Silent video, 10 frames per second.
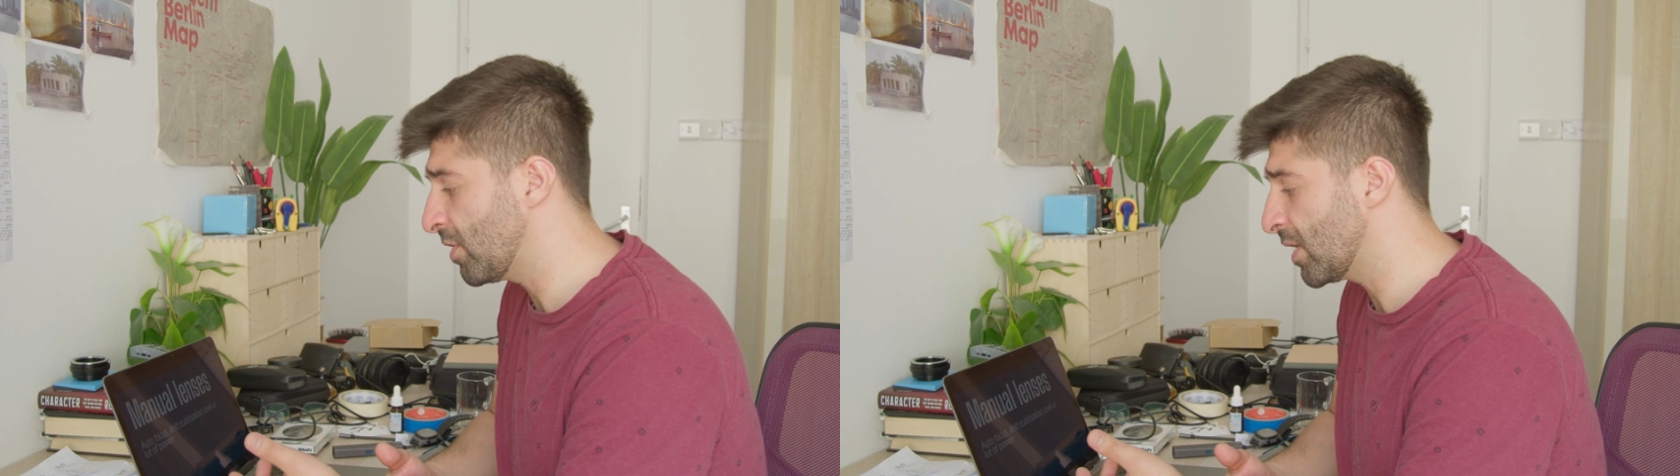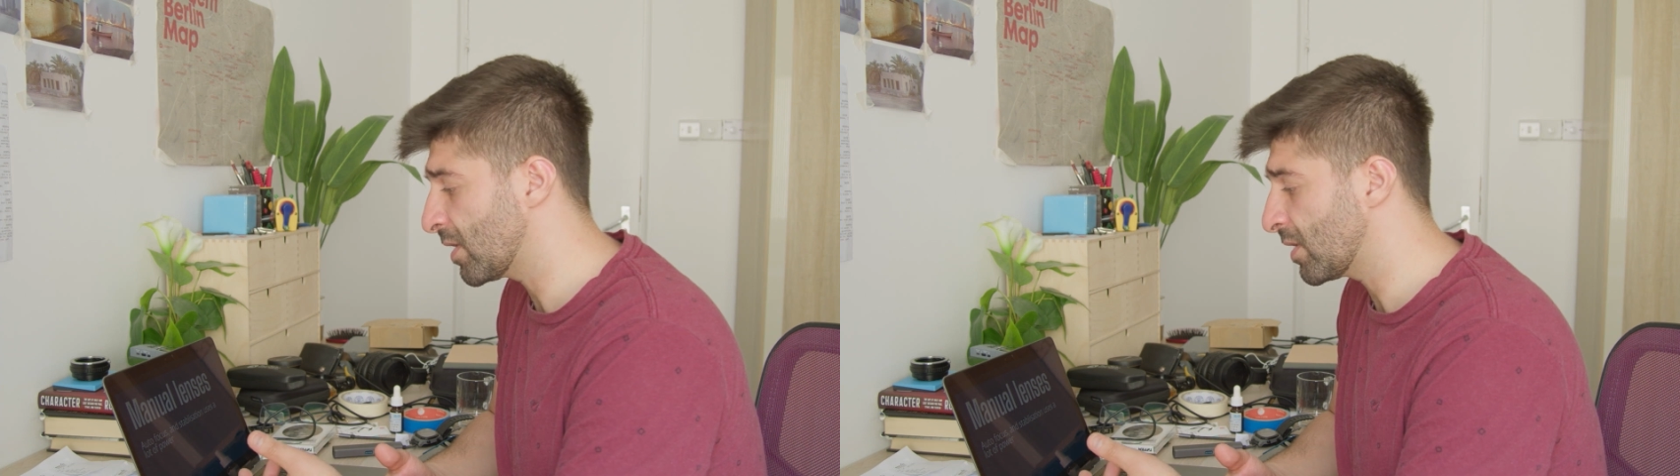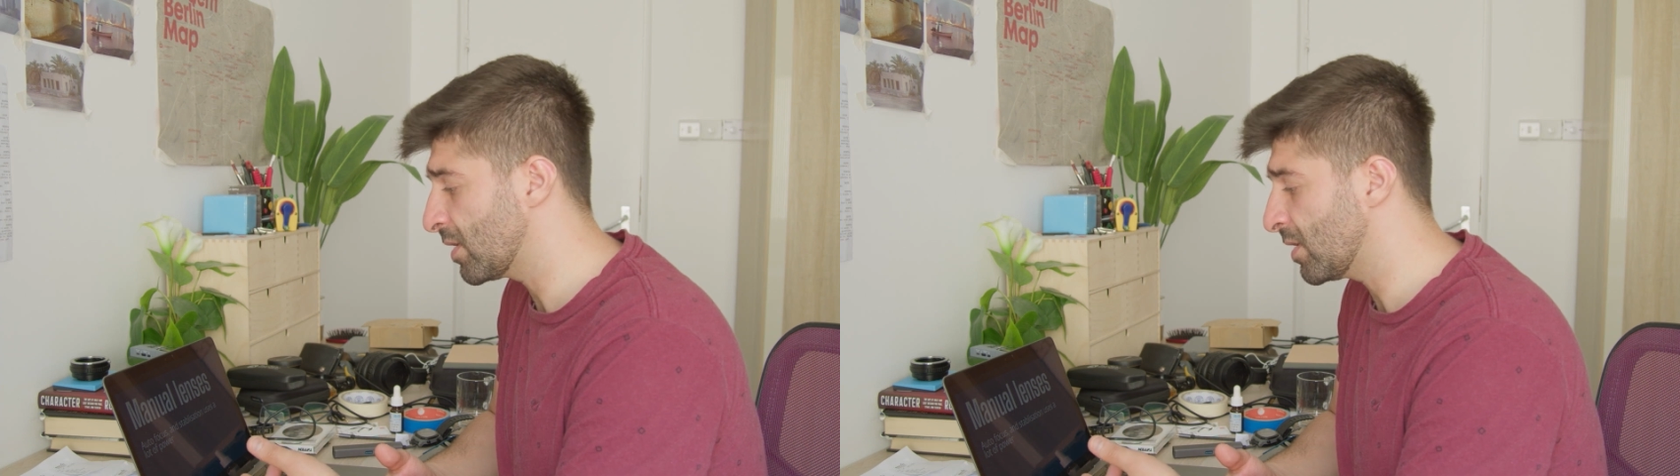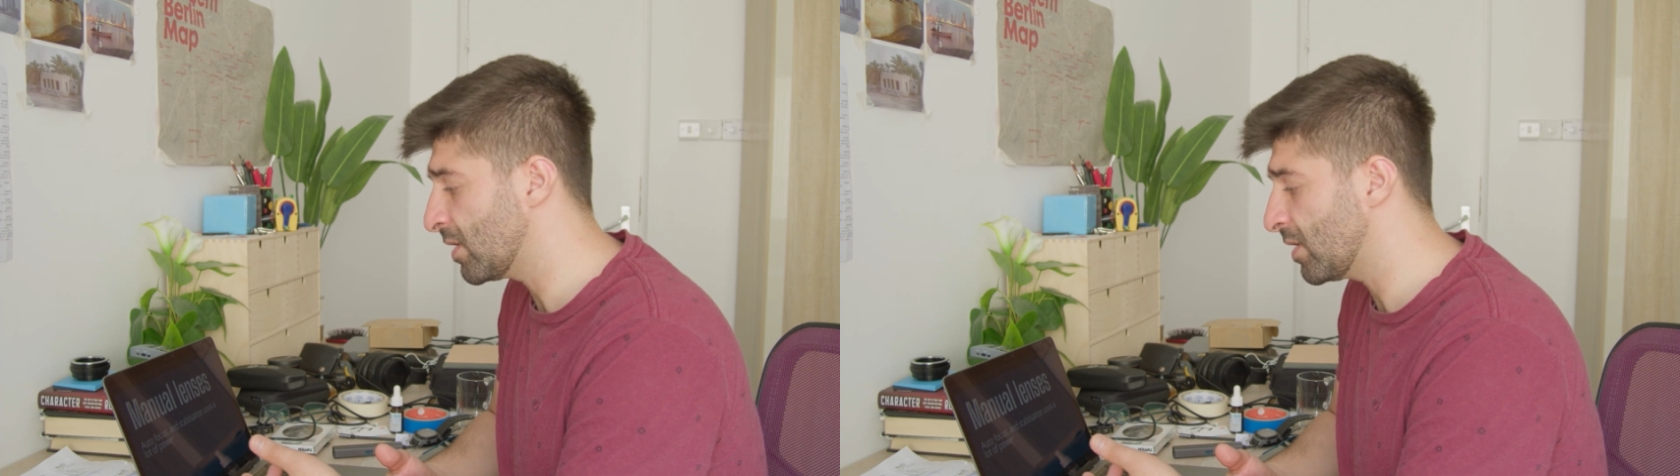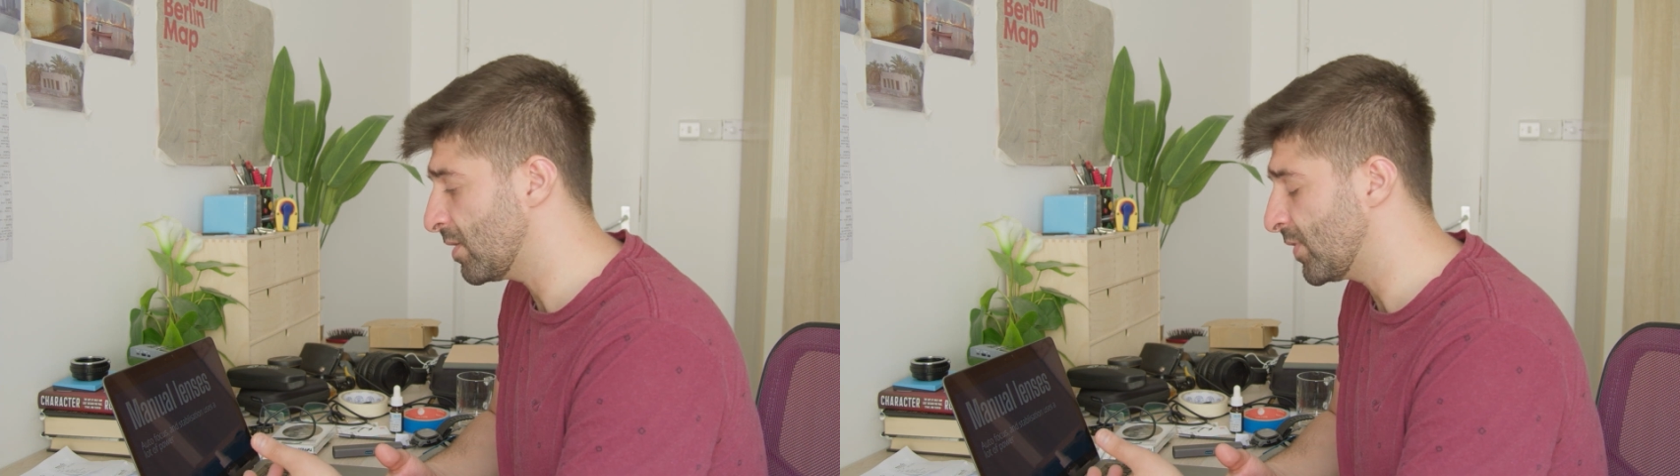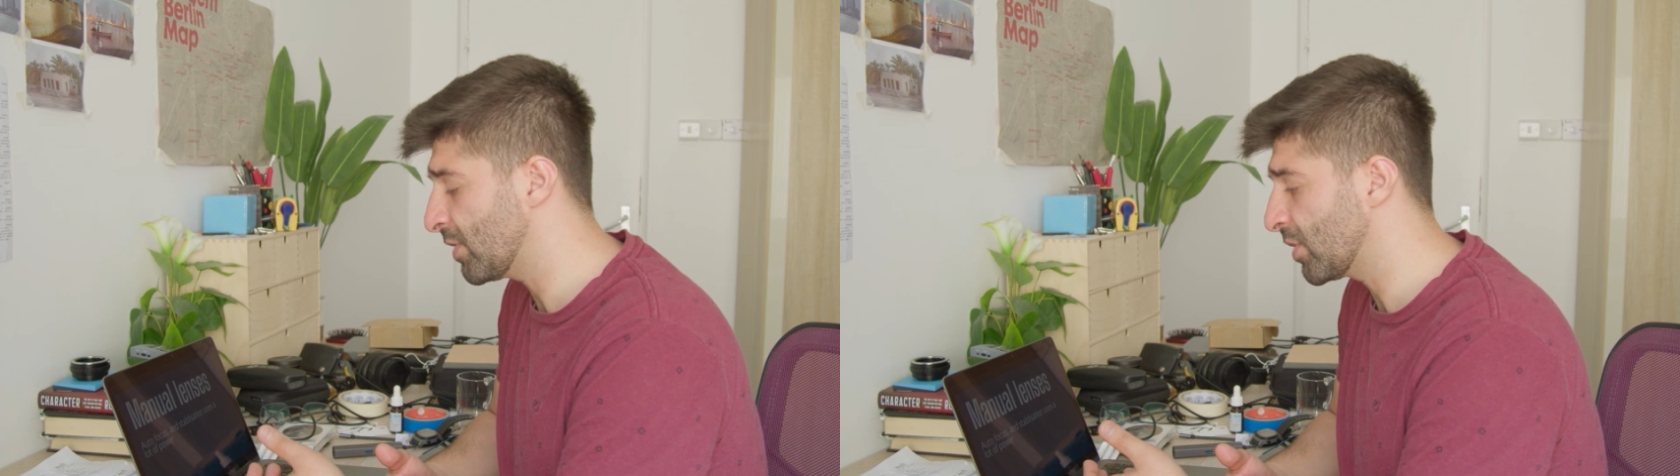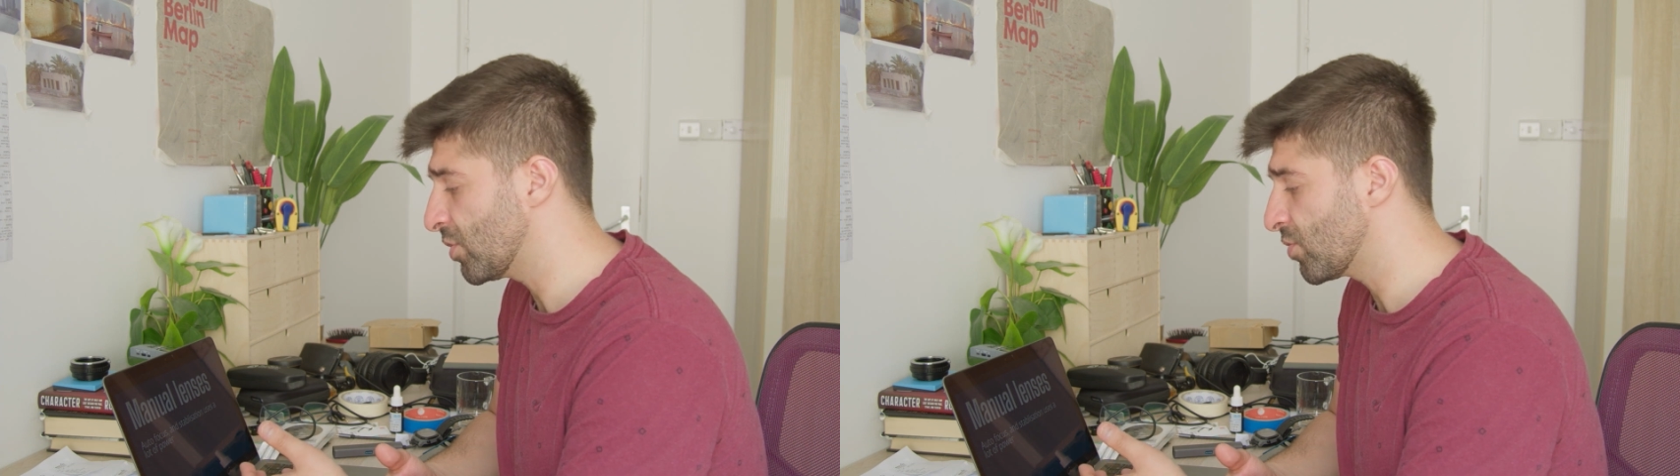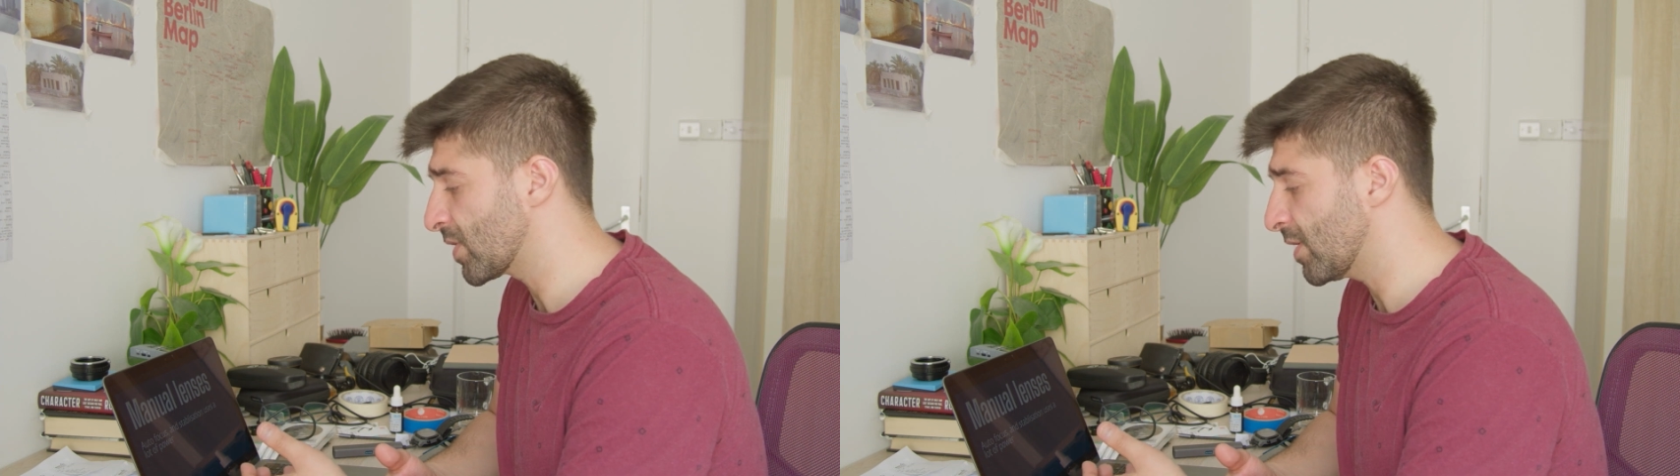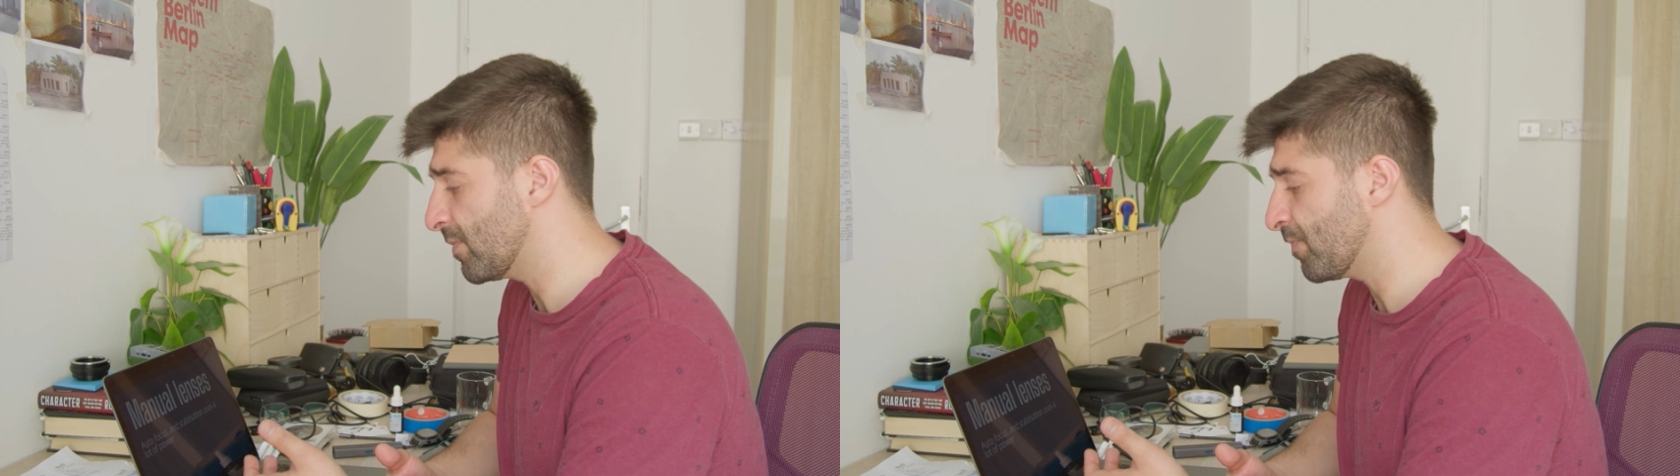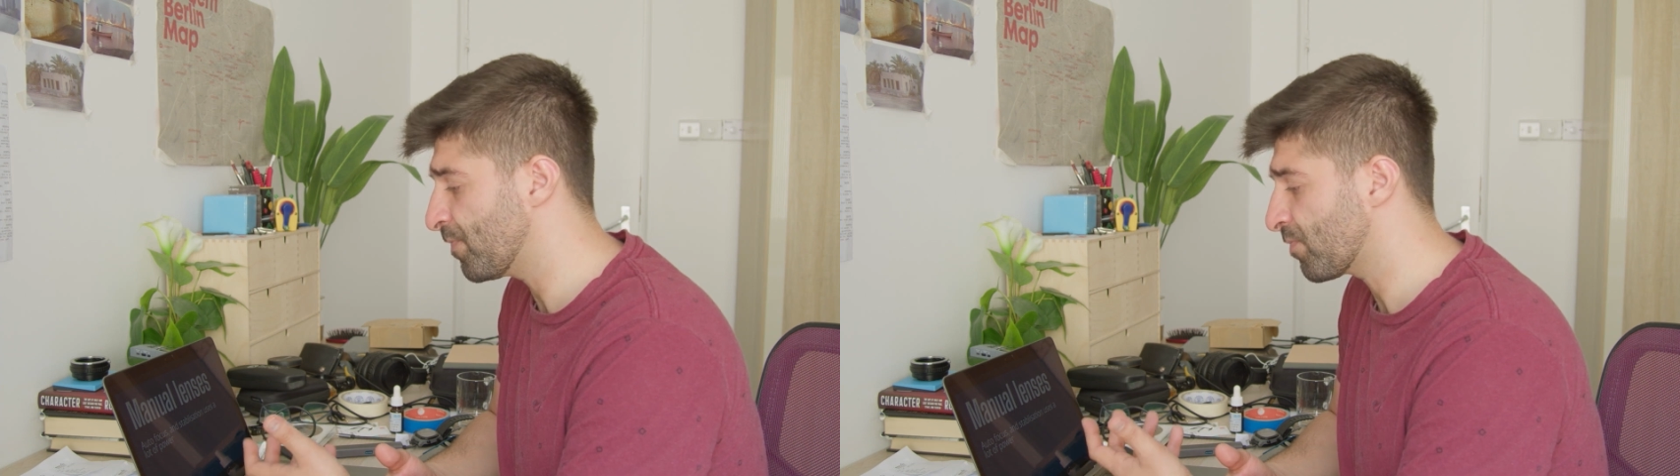can use a